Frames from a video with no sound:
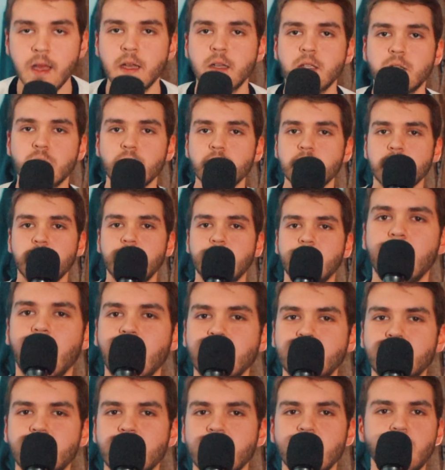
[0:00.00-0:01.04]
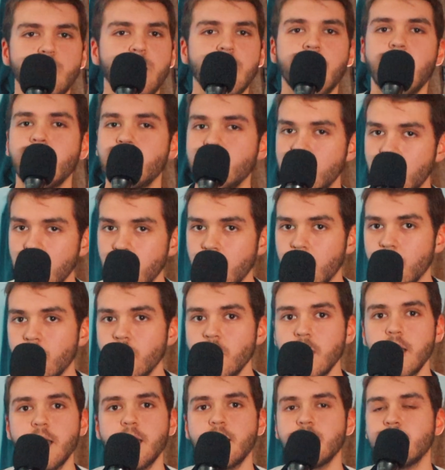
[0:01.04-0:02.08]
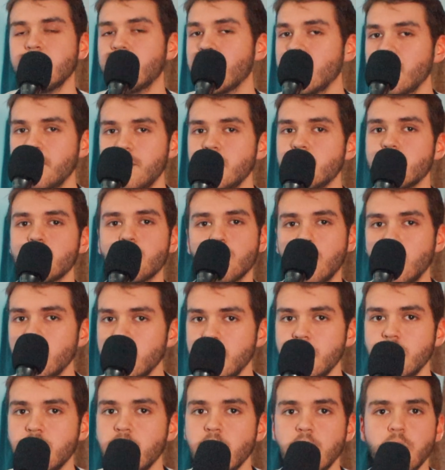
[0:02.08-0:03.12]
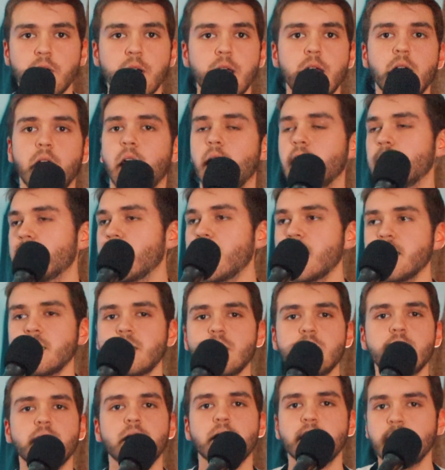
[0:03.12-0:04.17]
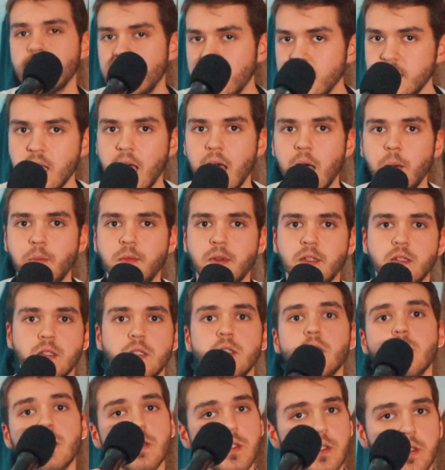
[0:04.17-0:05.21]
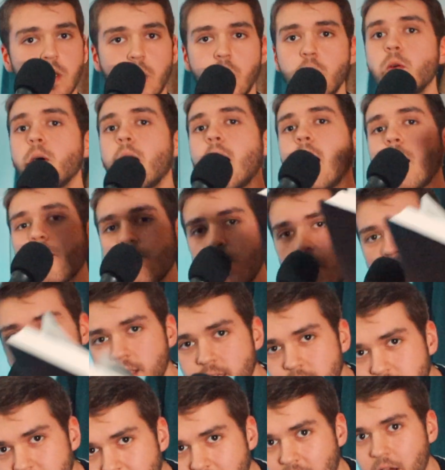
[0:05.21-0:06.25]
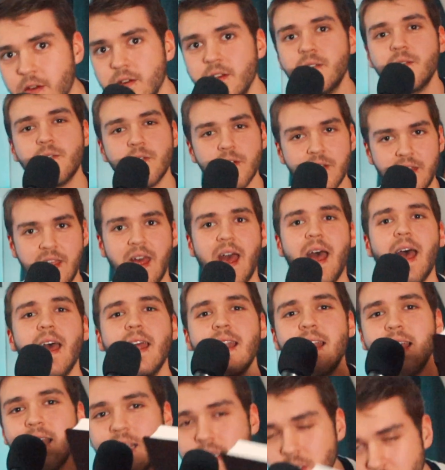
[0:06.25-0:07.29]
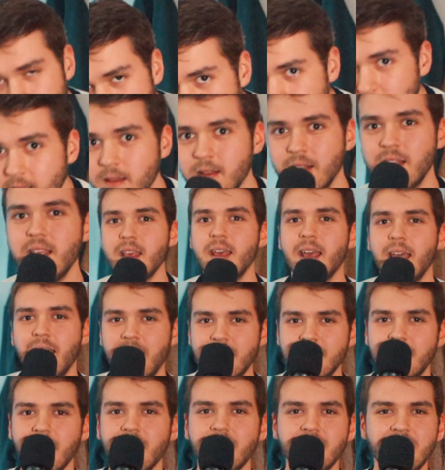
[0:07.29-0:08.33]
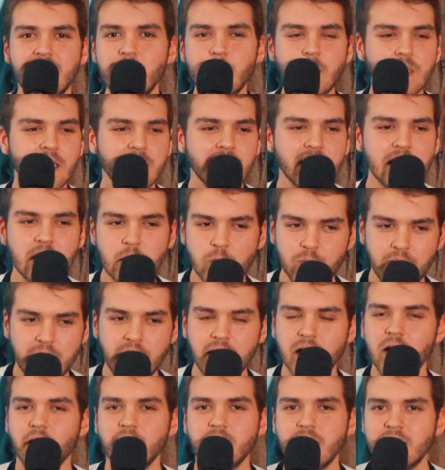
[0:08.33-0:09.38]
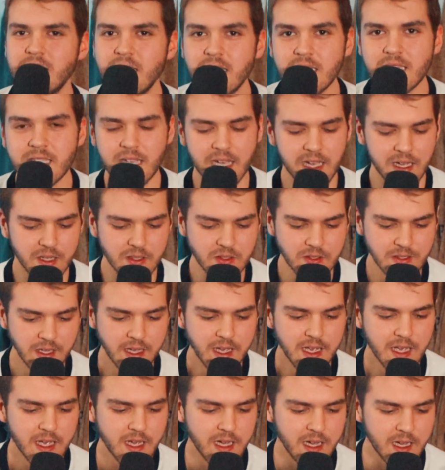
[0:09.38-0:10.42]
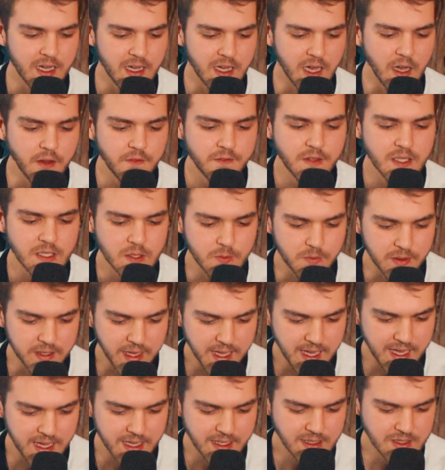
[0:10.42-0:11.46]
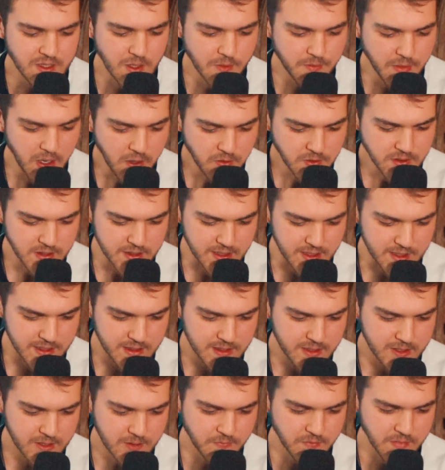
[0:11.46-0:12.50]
it's like God says, but I know the king of Egypt won't let you go unless this happens. So I've already accounted for that as well. And God keeps on explaining all the details of this plan to Moses.